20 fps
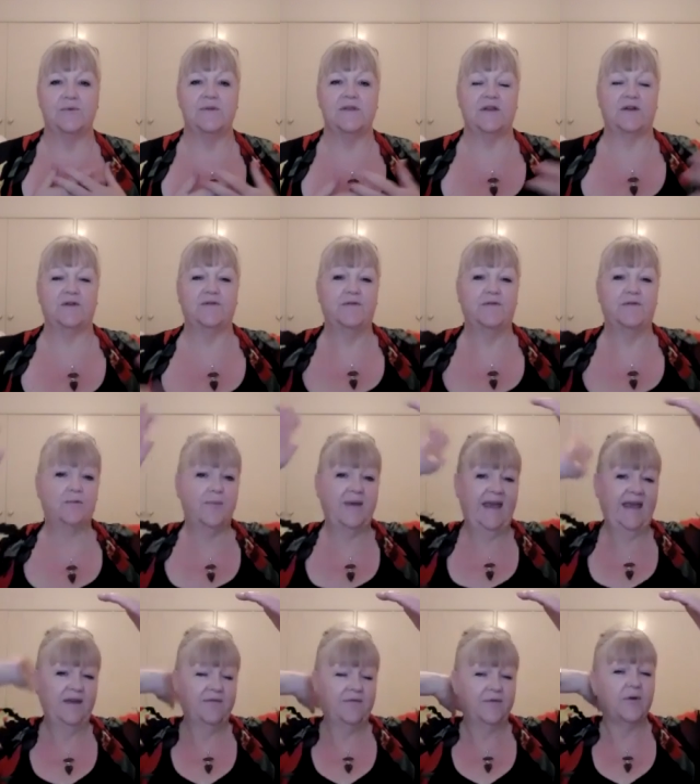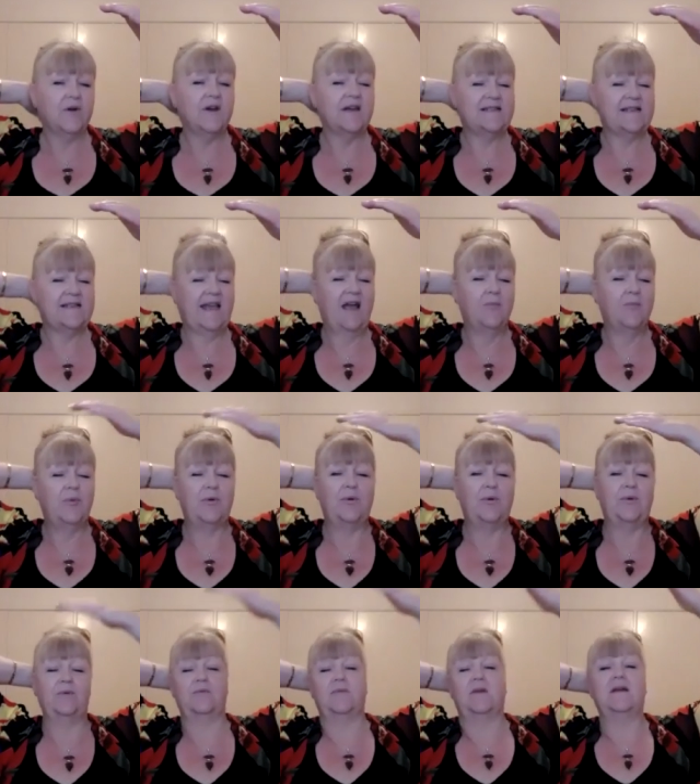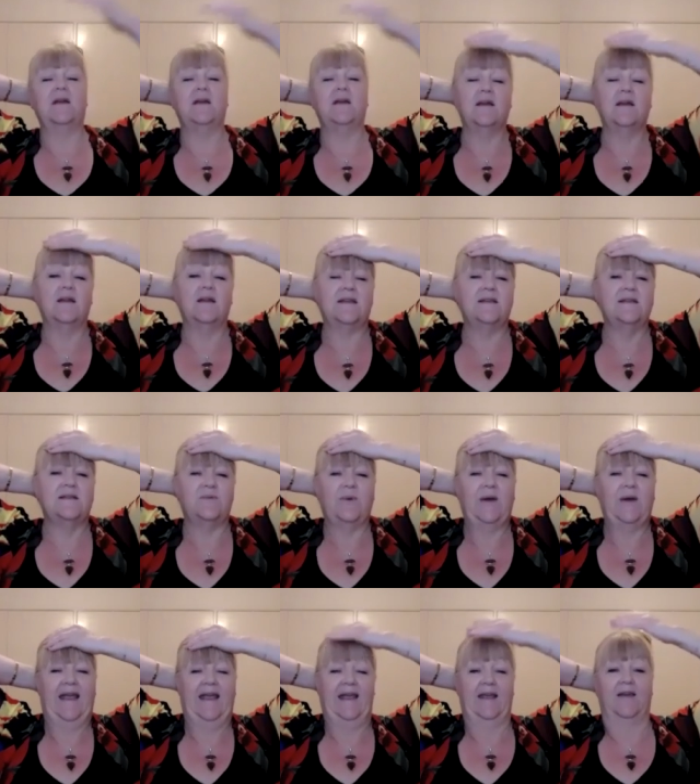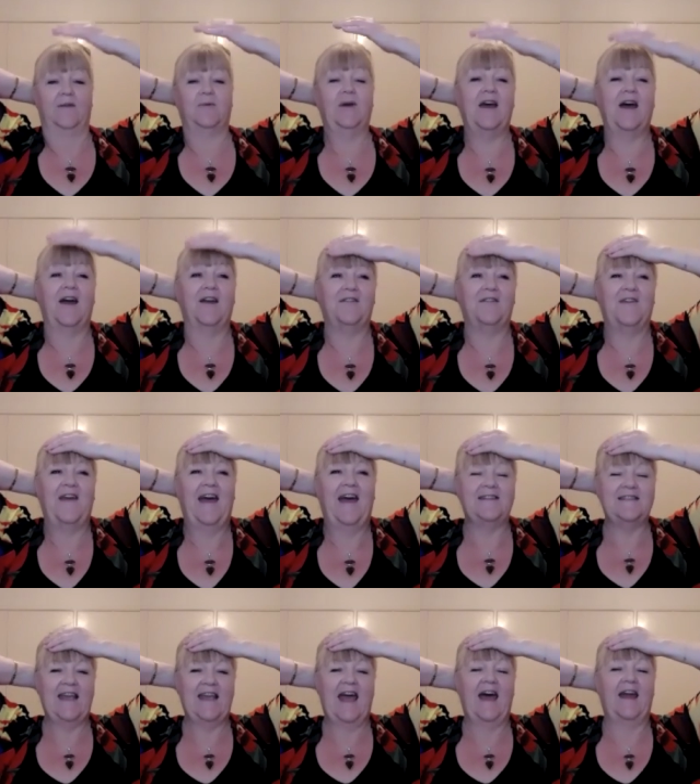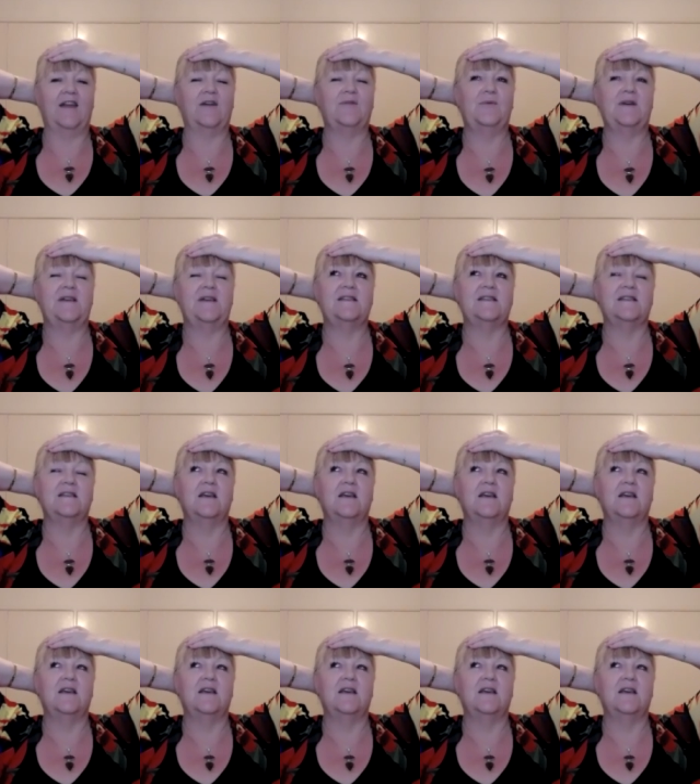So for me, for example, this week when I found out, it was,